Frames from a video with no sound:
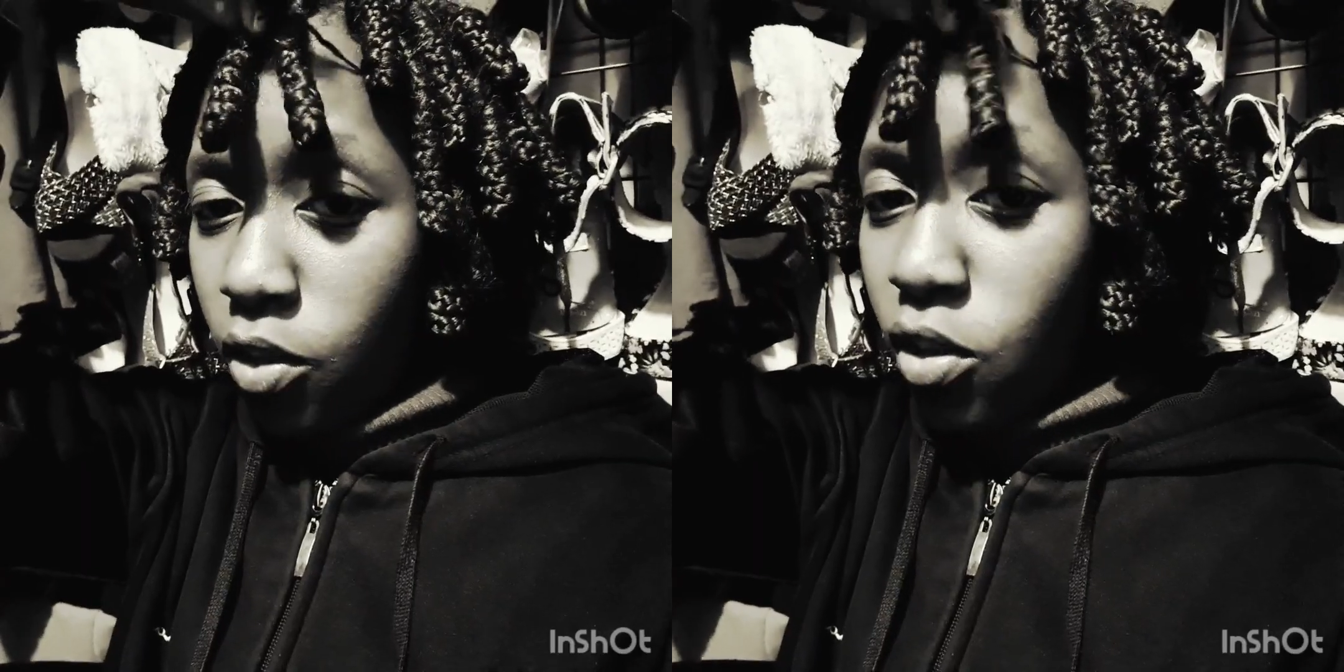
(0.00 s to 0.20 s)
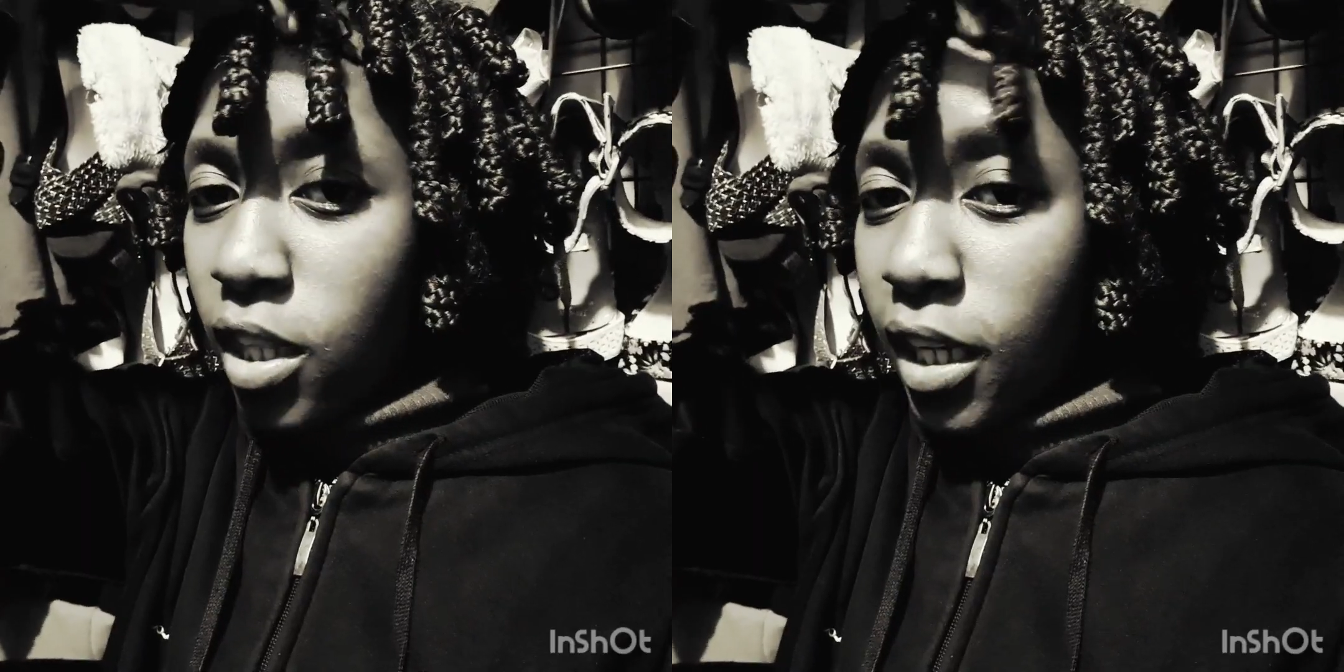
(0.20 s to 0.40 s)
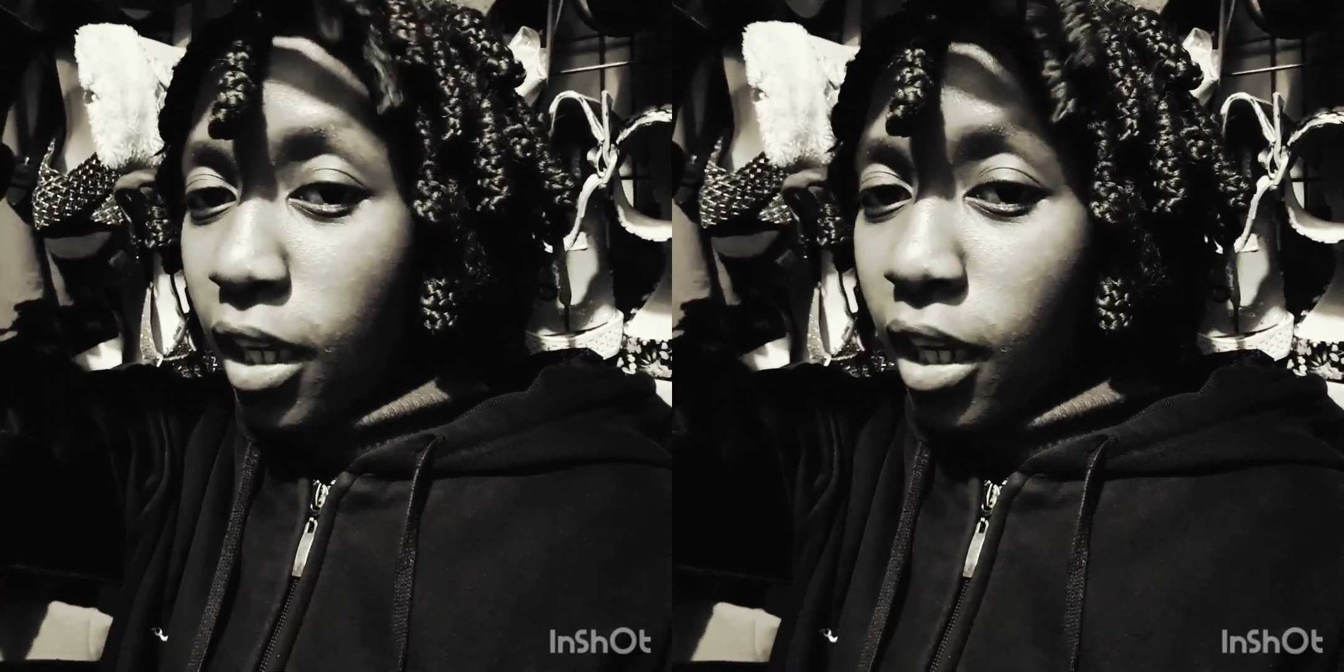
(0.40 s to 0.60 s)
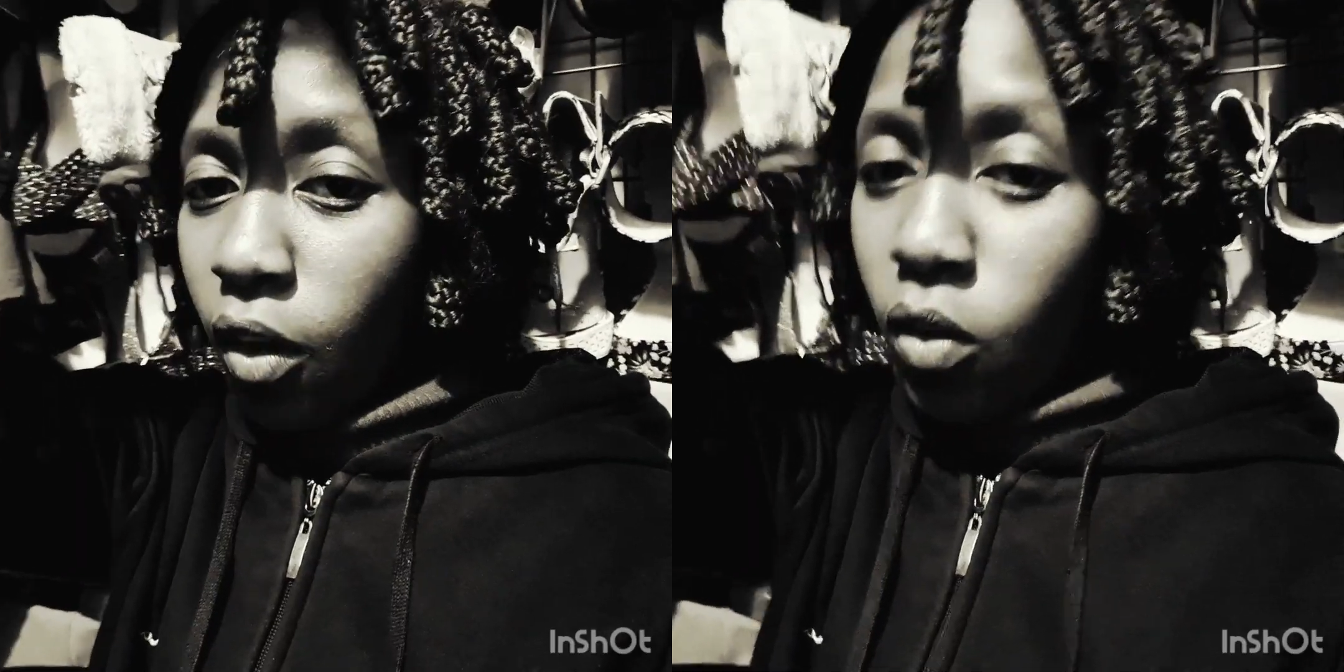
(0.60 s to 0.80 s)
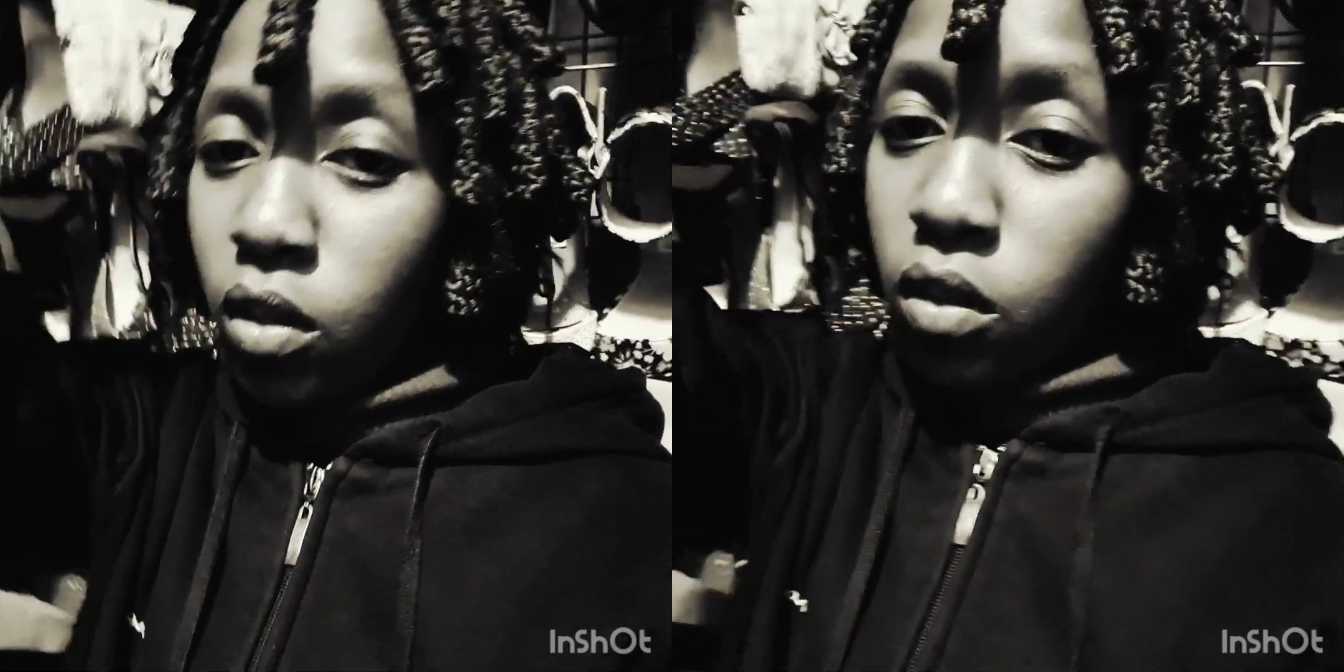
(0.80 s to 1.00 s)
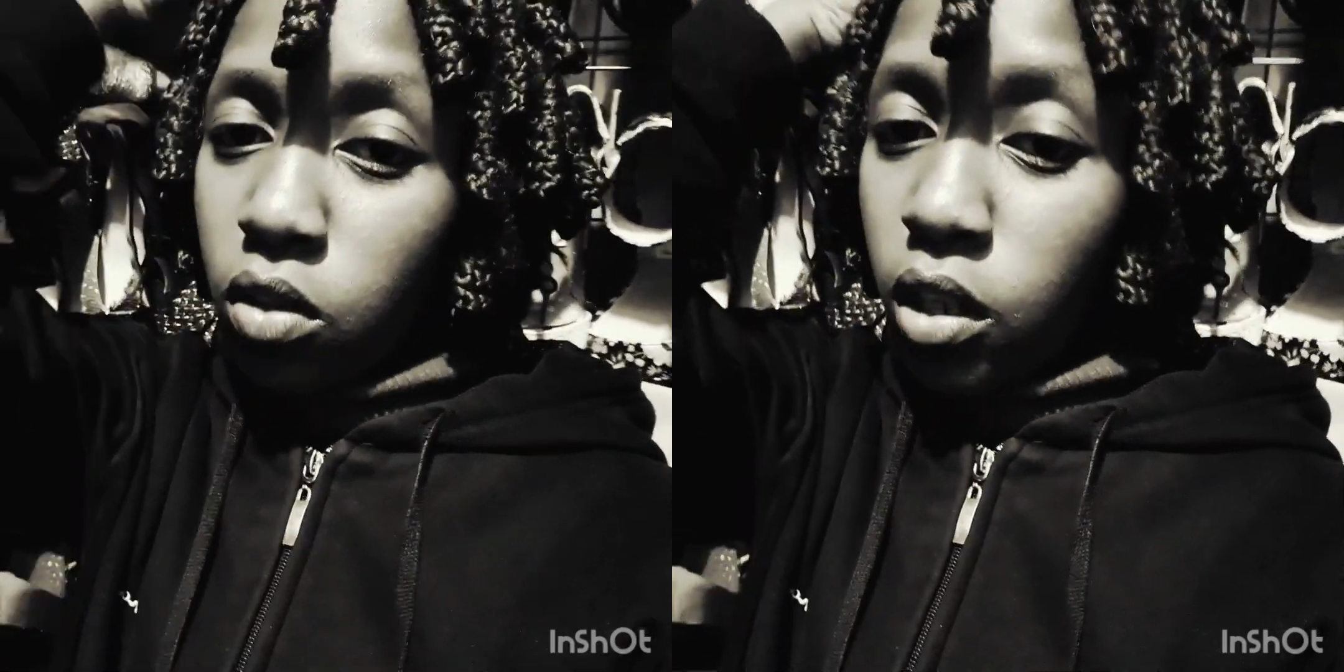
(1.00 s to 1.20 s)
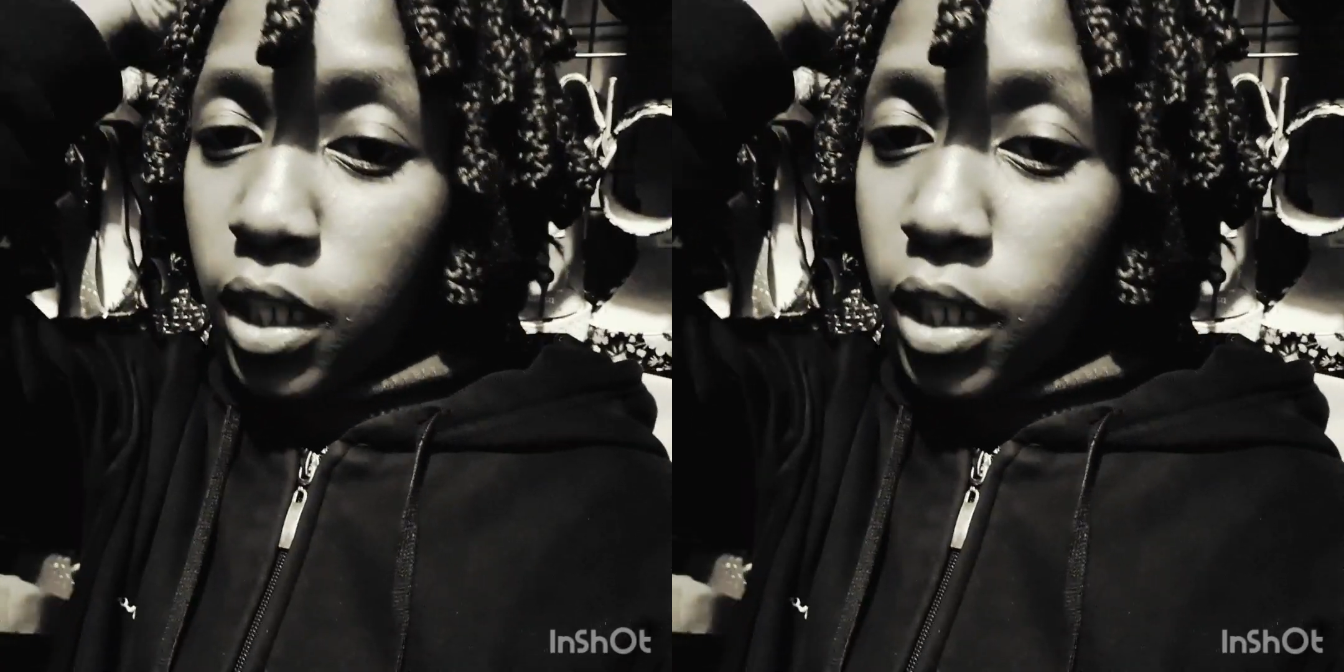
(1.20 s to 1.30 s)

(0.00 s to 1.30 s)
Do you think I can look good on